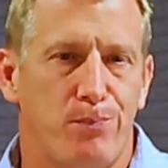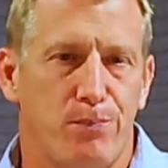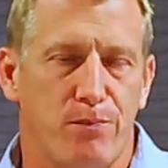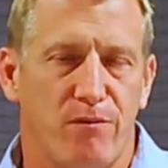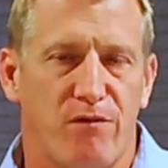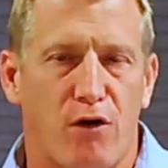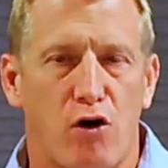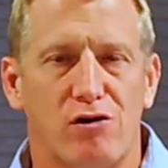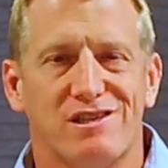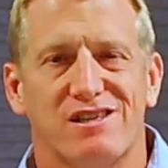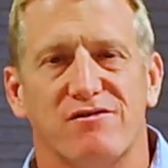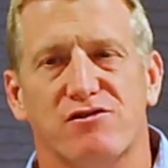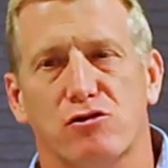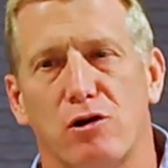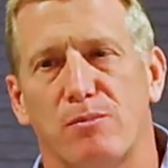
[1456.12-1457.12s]
verse
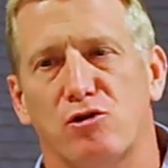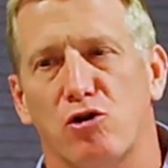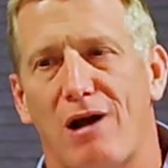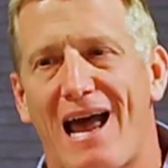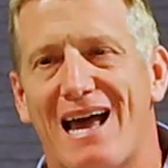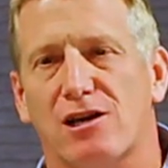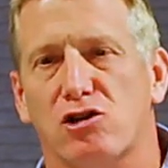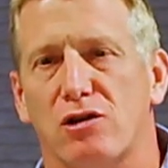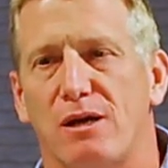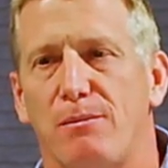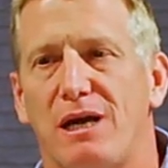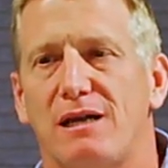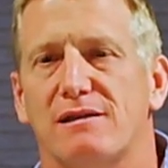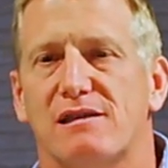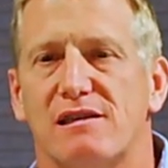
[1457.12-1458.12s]
of scripture actually
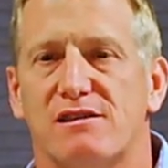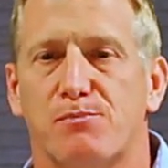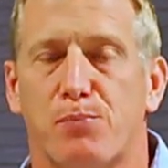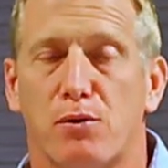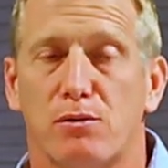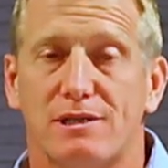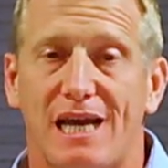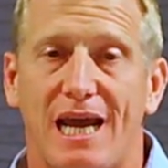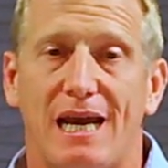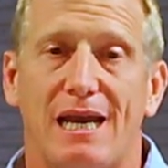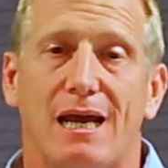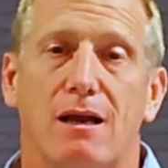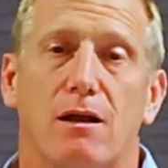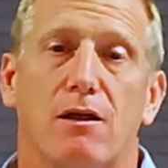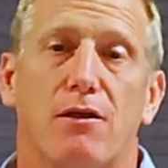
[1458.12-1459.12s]
means is
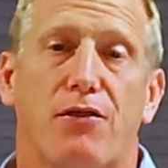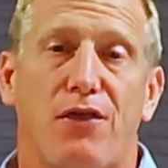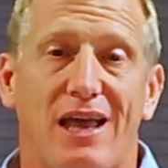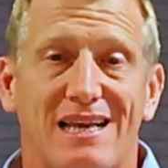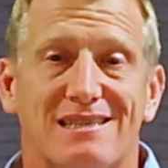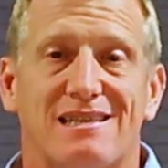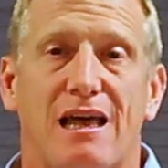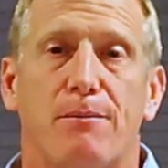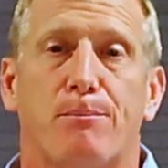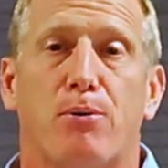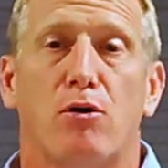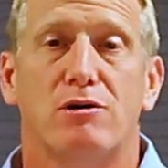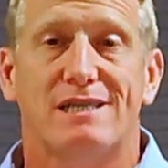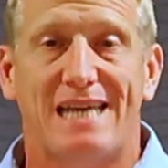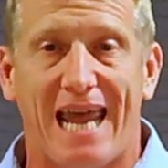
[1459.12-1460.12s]
pertaining things that
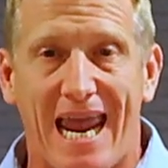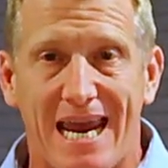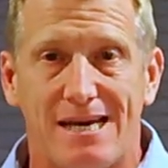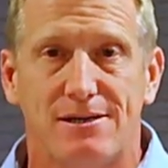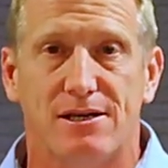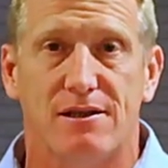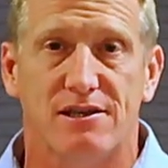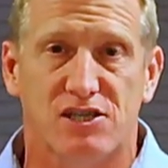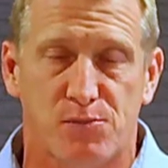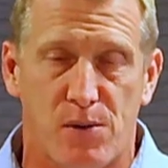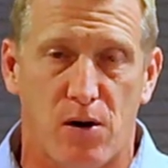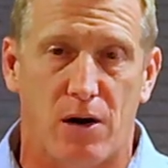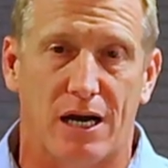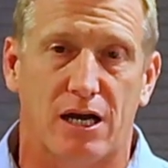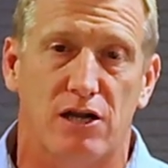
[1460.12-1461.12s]
pertain to the
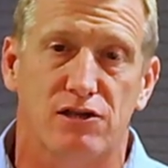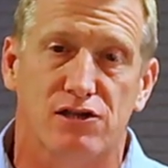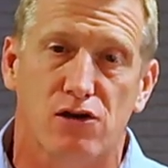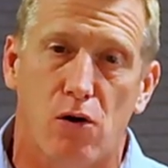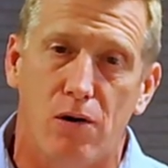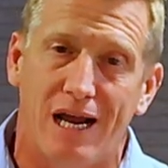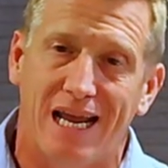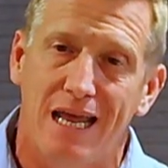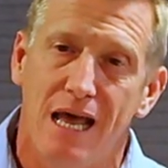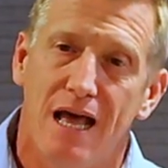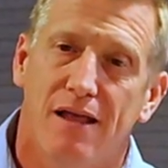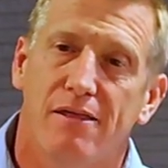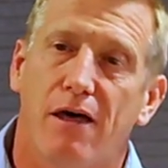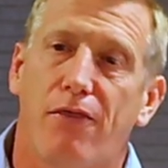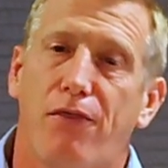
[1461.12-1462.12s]
spirit. Concerning
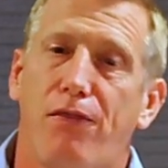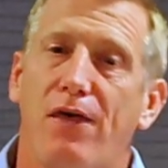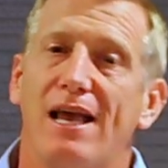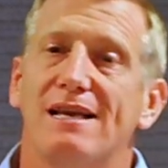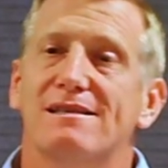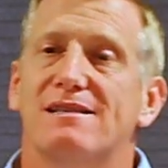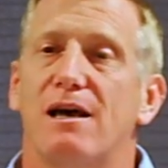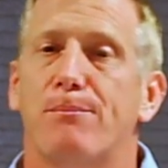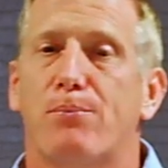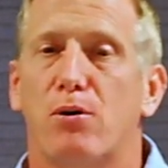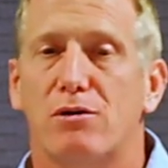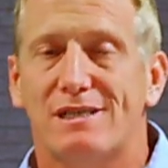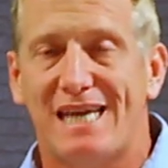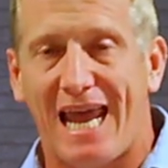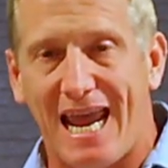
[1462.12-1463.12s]
the things that
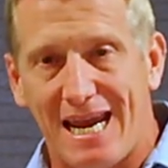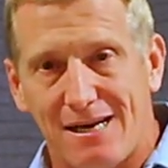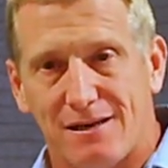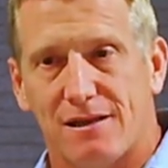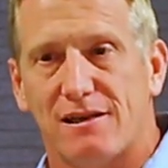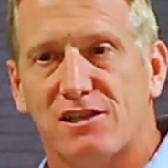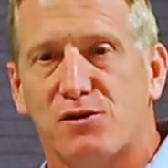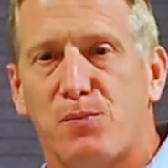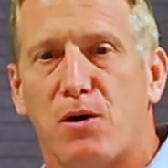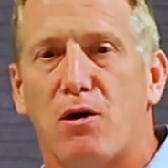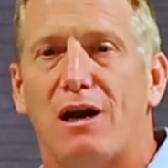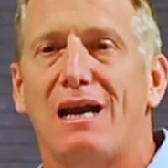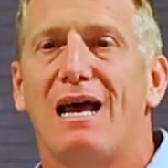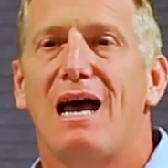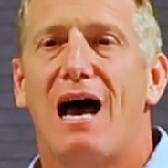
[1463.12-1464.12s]
pertain to the
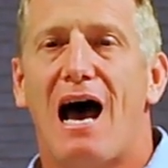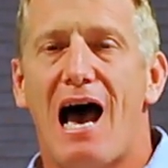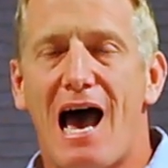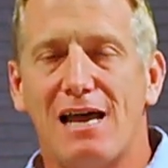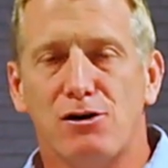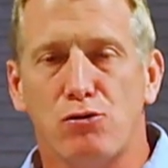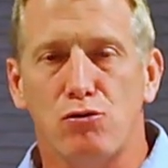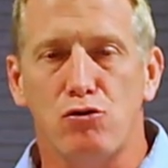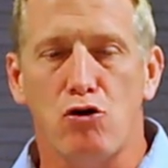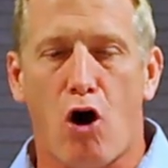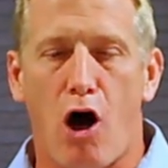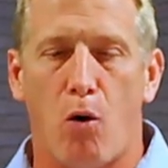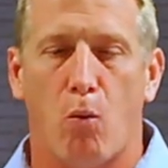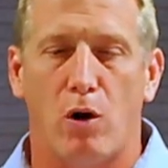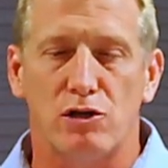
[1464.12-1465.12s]
spirit, I do
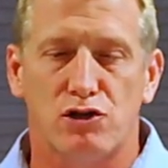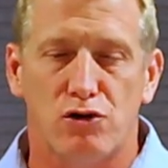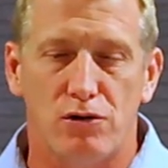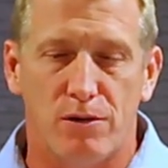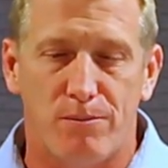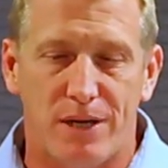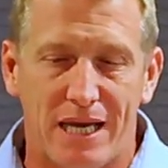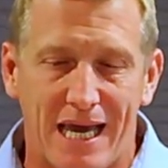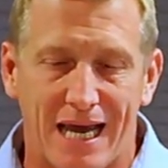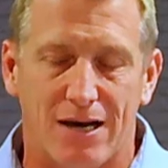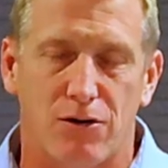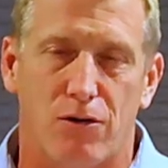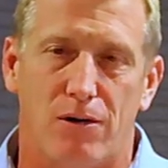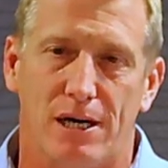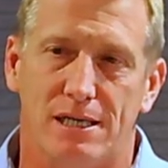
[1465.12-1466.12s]
not want you to be
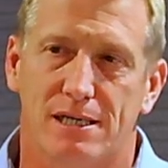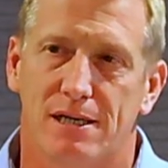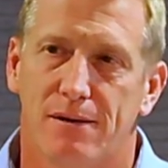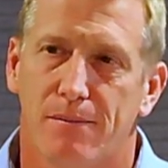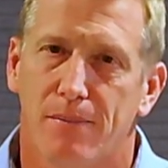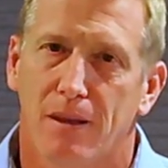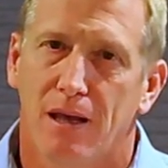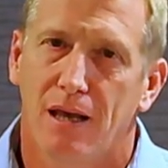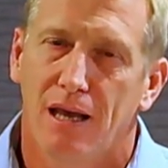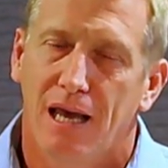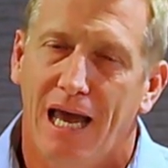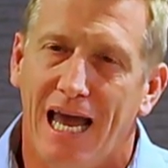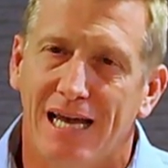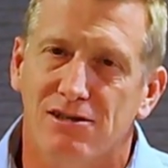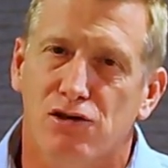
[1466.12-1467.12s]
ignorant.
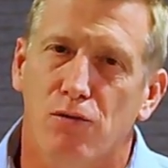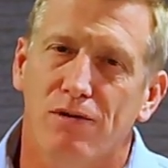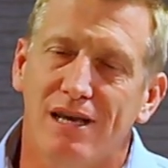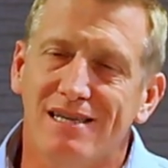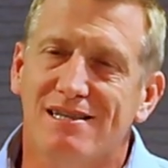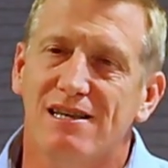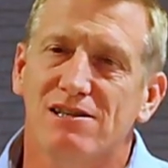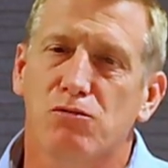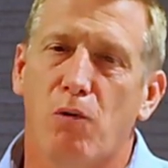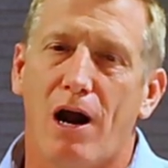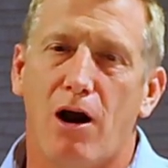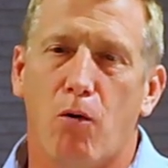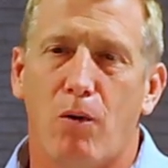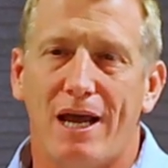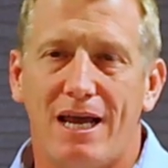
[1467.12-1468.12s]
And so this is
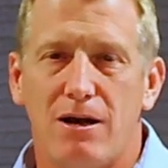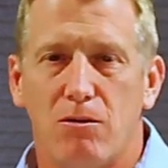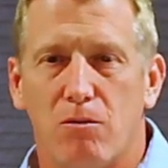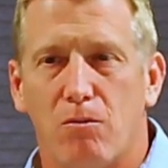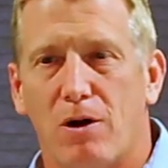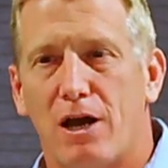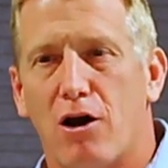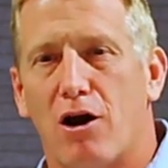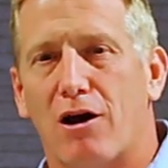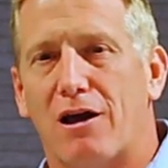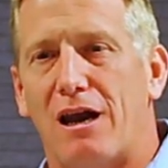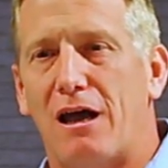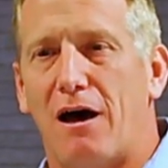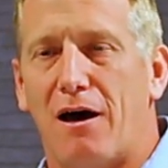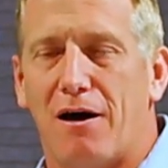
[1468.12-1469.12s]
where we, we are going
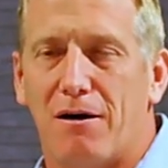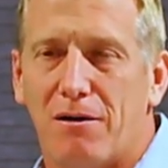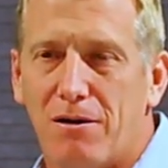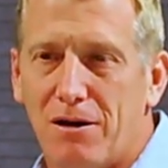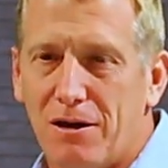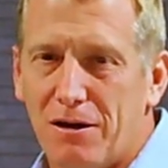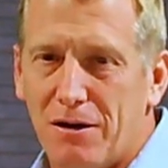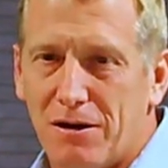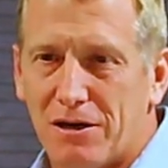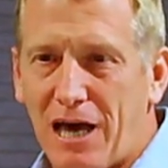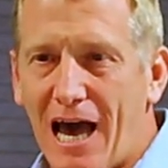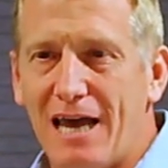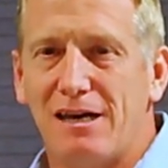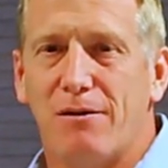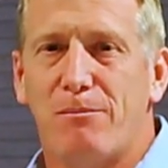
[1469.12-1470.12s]
to
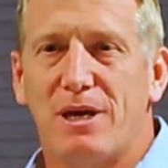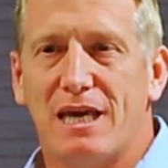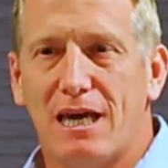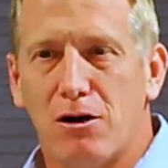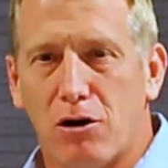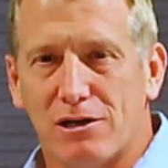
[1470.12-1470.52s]
kind of begin our